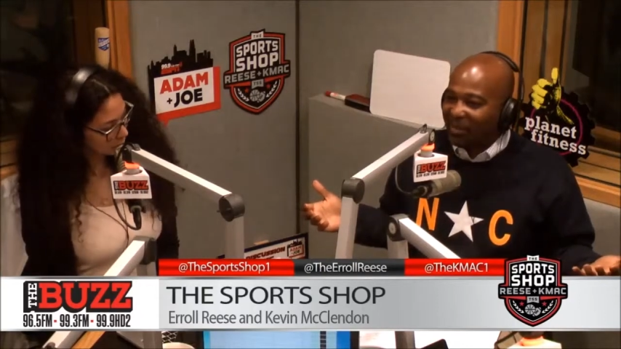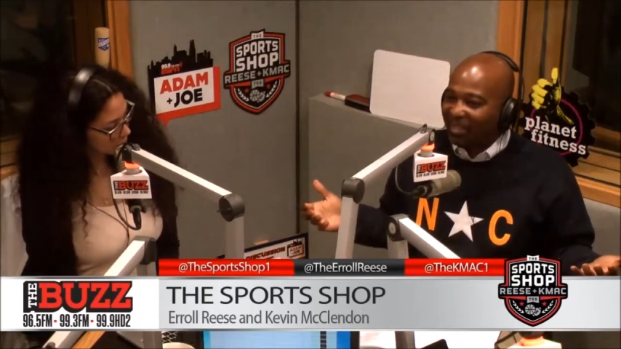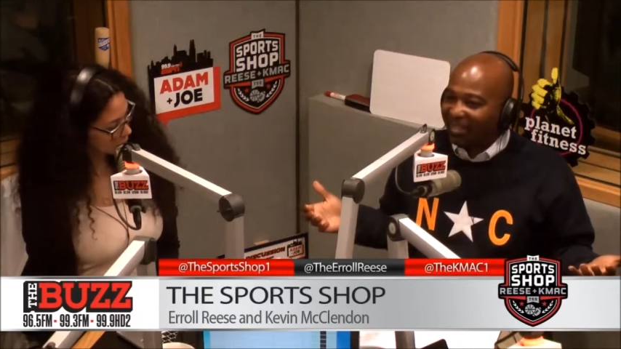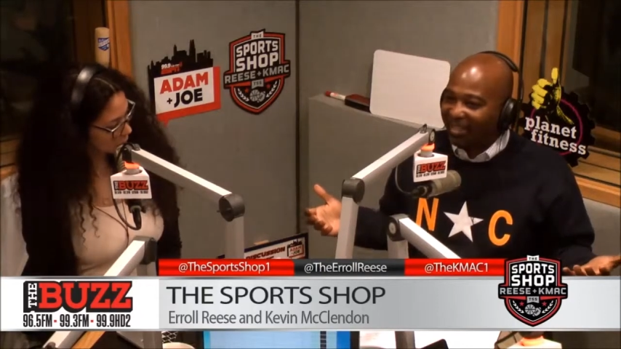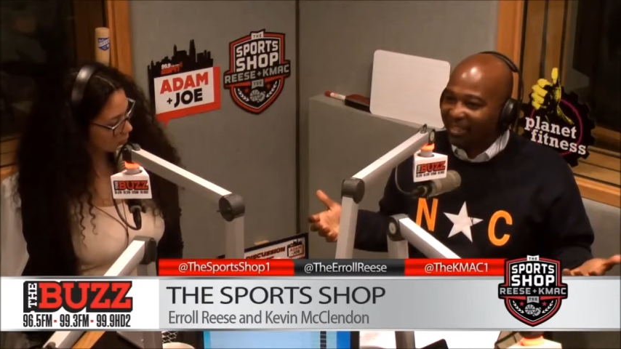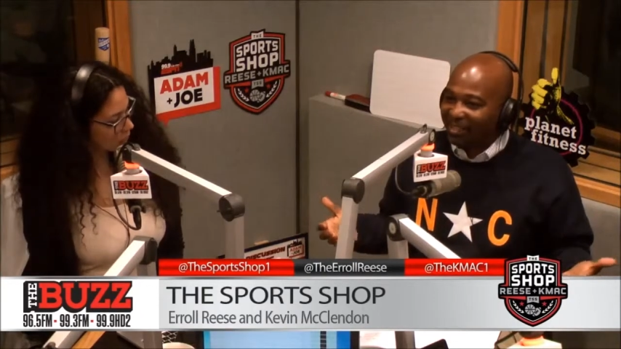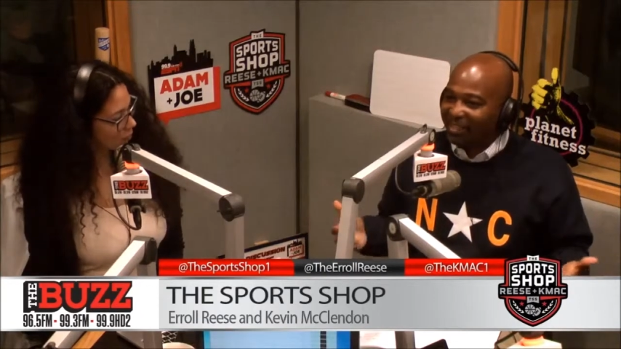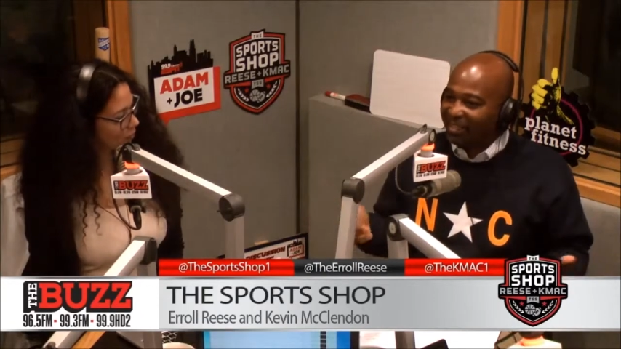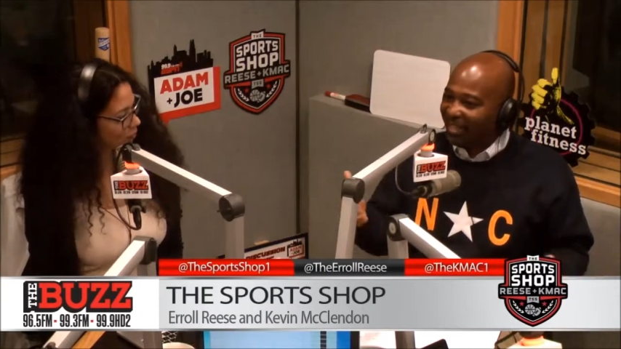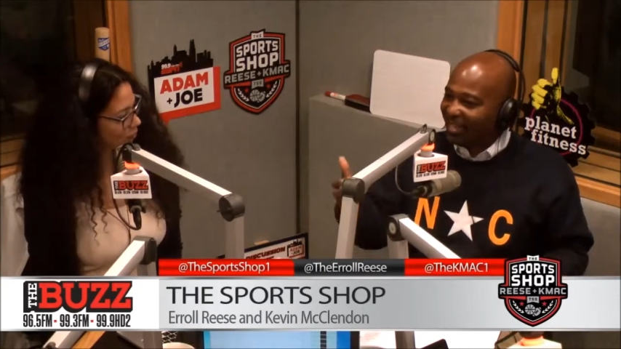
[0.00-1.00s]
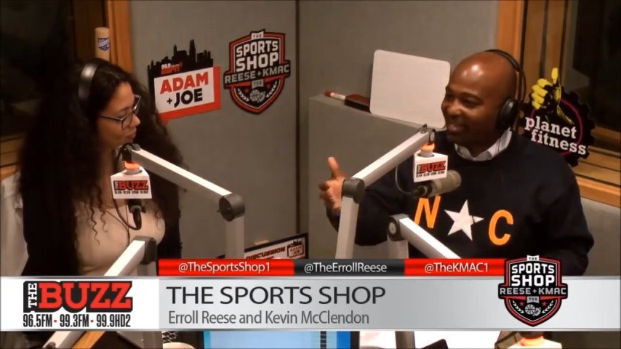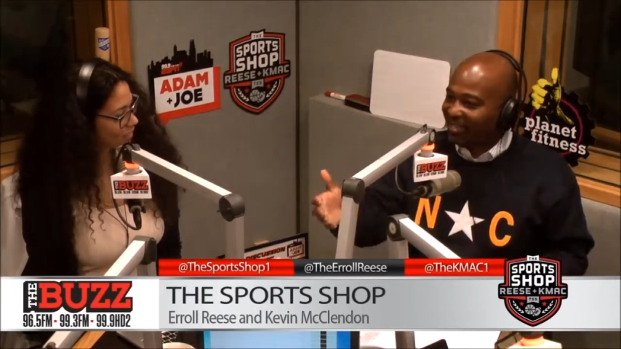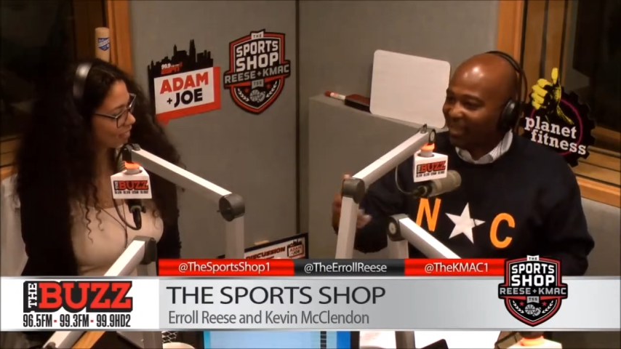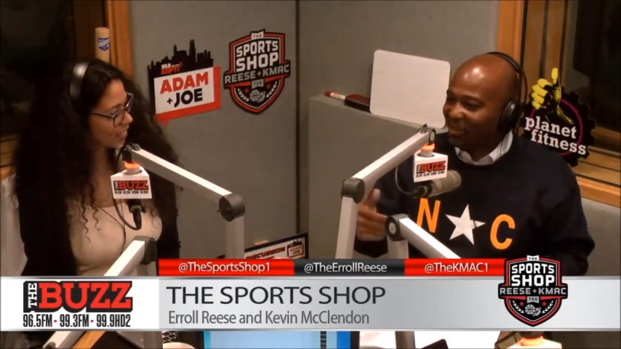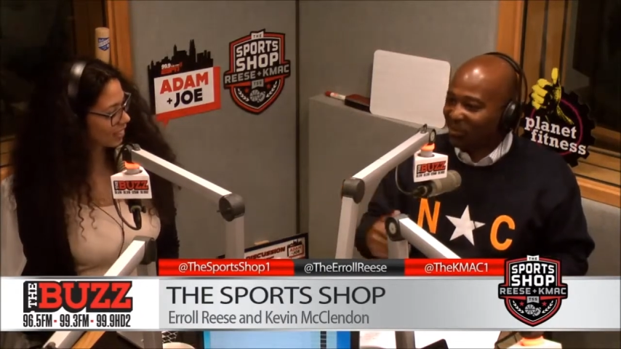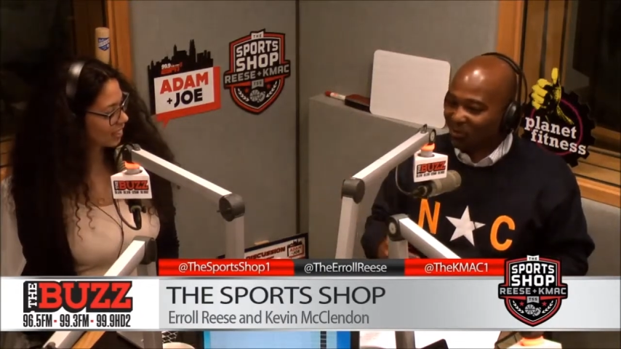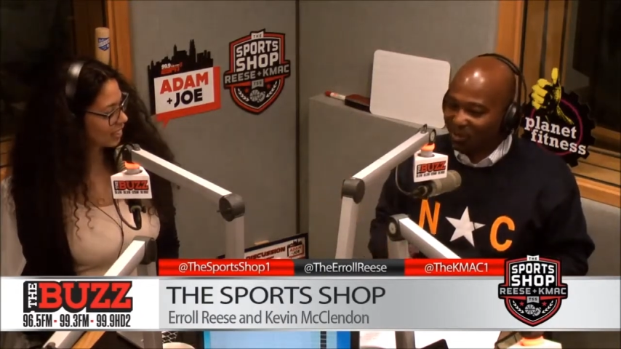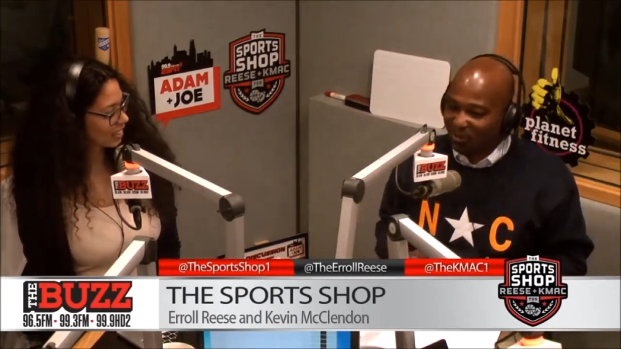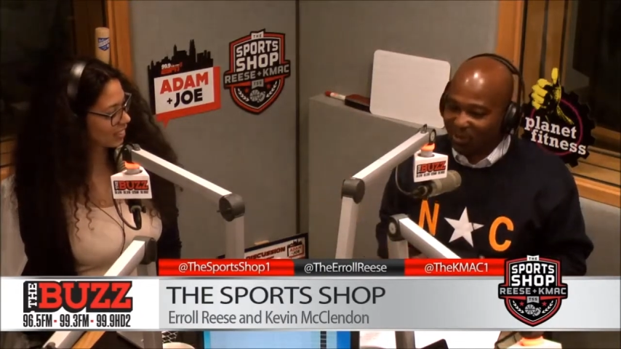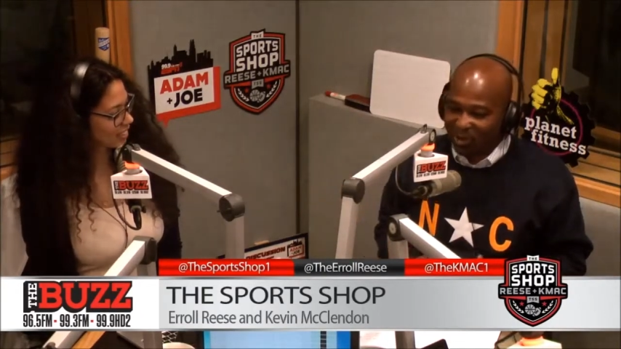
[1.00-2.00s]
Speaker 1: me. Are you she serious? said, "Is that your
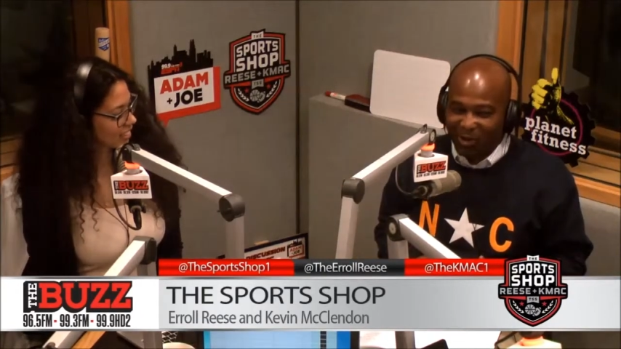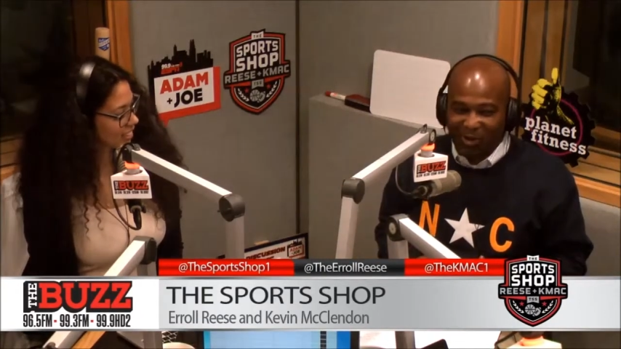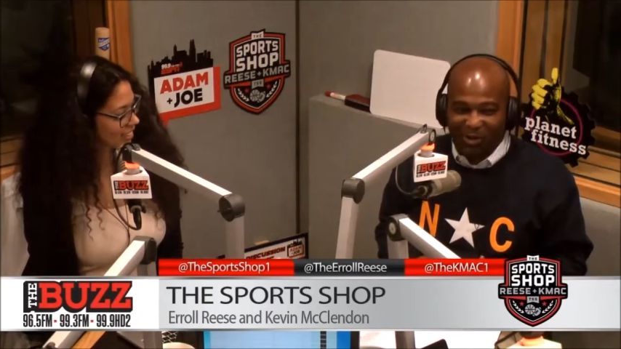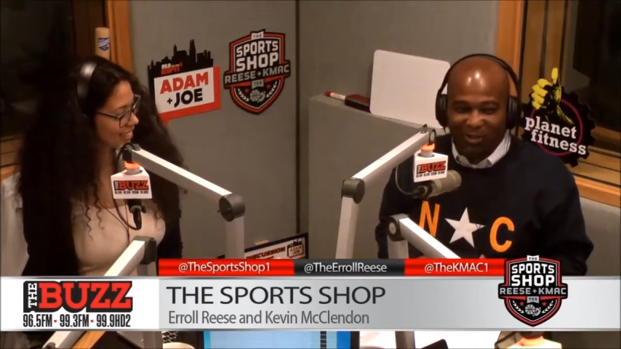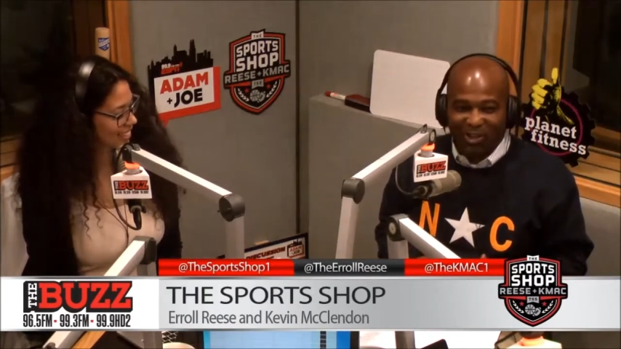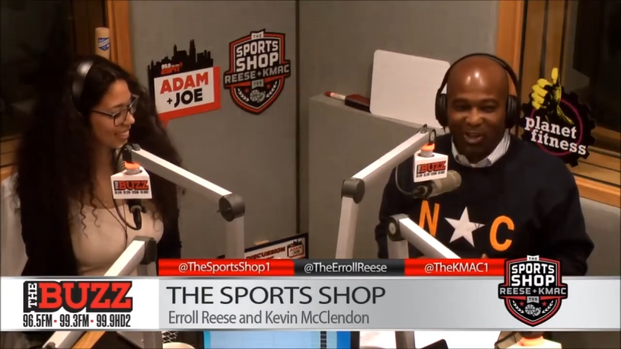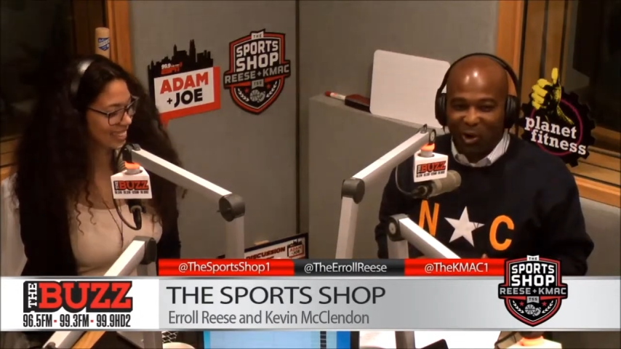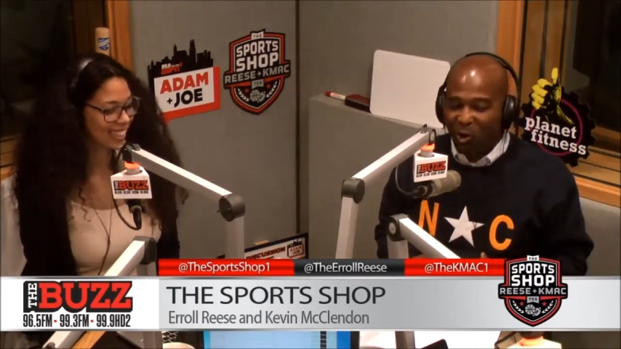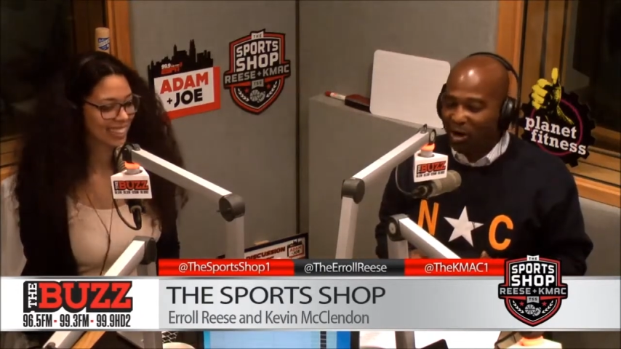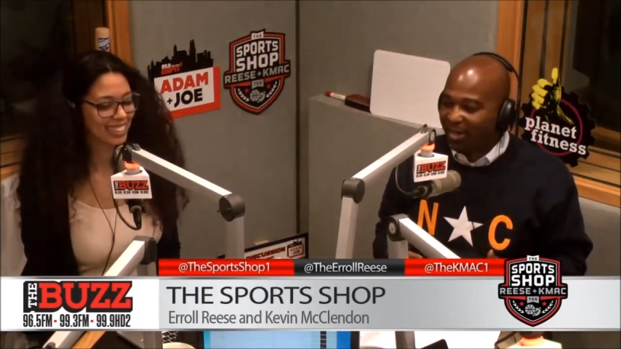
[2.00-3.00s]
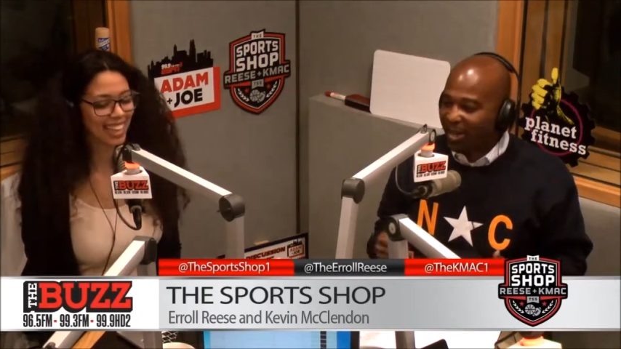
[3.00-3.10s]
real dog or a